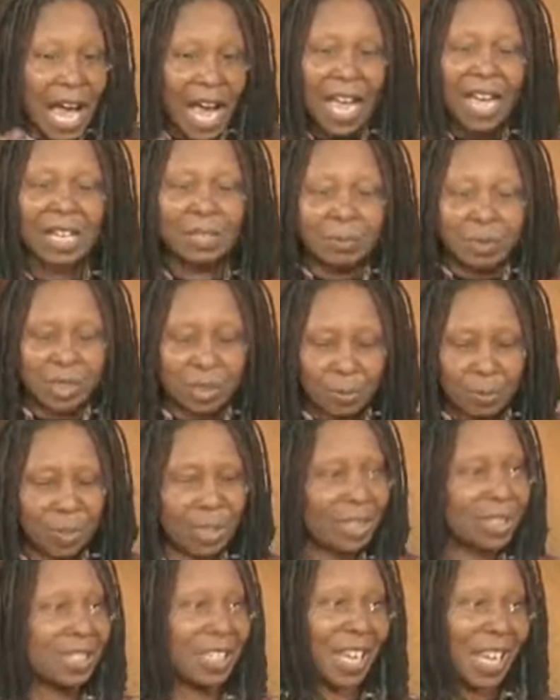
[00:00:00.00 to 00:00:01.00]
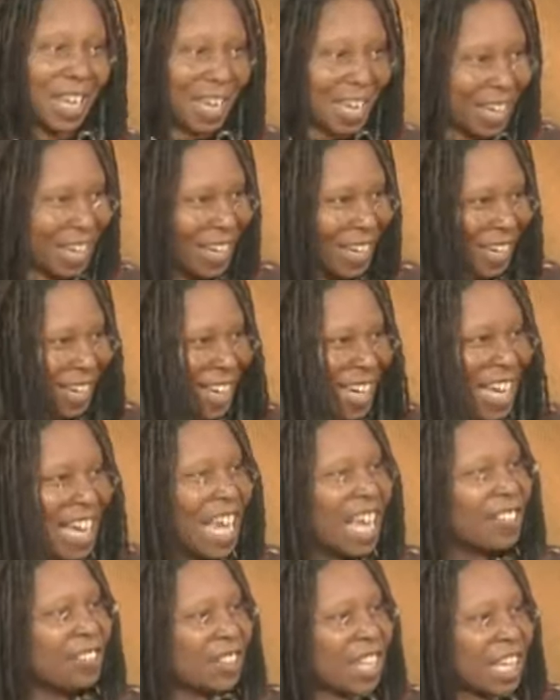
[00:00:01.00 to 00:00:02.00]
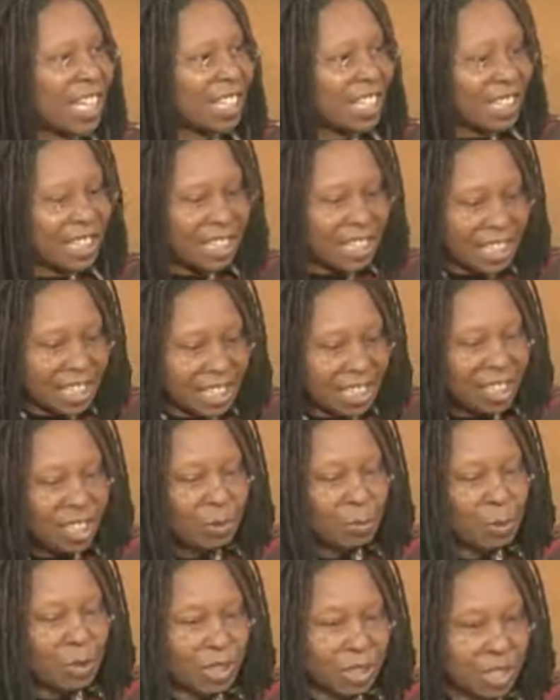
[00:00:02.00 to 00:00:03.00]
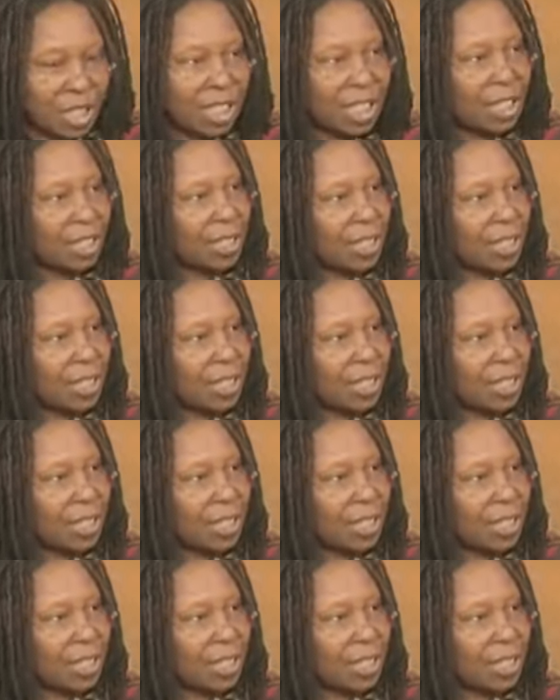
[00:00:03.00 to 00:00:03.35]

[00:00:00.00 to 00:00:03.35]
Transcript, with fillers: I am simply saying that this particular